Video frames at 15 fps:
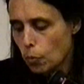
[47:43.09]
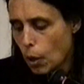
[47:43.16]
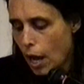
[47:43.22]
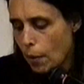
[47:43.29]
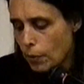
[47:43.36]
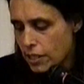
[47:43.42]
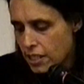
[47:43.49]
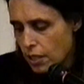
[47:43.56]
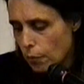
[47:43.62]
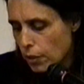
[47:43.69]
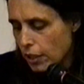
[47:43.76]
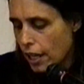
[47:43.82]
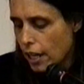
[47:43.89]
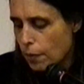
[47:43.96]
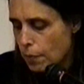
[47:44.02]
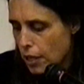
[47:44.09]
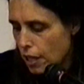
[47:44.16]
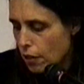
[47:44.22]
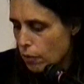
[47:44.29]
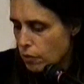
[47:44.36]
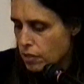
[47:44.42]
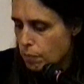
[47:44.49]
So why would someone
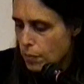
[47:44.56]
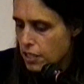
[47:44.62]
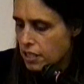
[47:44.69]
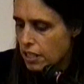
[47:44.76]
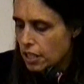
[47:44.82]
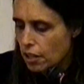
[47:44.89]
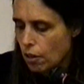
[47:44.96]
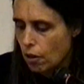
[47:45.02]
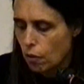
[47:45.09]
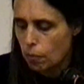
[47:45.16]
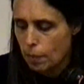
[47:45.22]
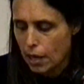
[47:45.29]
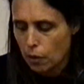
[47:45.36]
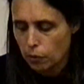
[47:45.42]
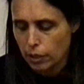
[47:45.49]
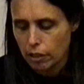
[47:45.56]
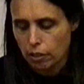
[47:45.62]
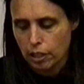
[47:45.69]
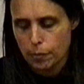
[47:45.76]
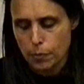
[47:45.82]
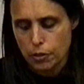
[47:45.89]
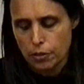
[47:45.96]
like me, who's busy in our own, my
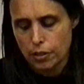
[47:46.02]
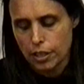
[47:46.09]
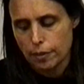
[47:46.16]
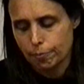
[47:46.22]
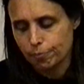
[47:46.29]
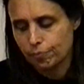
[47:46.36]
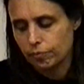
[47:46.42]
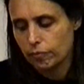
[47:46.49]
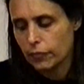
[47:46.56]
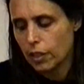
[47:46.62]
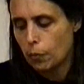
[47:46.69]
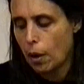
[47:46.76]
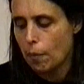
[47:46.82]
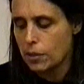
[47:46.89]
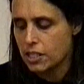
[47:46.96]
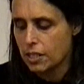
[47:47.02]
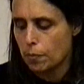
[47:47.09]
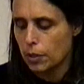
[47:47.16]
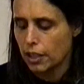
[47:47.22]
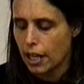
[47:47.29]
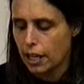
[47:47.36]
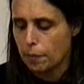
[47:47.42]
own little community, why
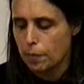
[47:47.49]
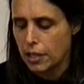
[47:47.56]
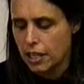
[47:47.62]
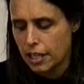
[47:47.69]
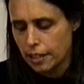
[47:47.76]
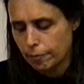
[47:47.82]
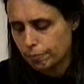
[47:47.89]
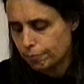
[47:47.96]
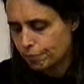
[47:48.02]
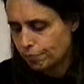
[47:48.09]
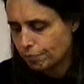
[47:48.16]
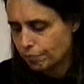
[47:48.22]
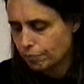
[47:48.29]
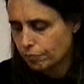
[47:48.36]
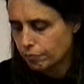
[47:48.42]
would someone like me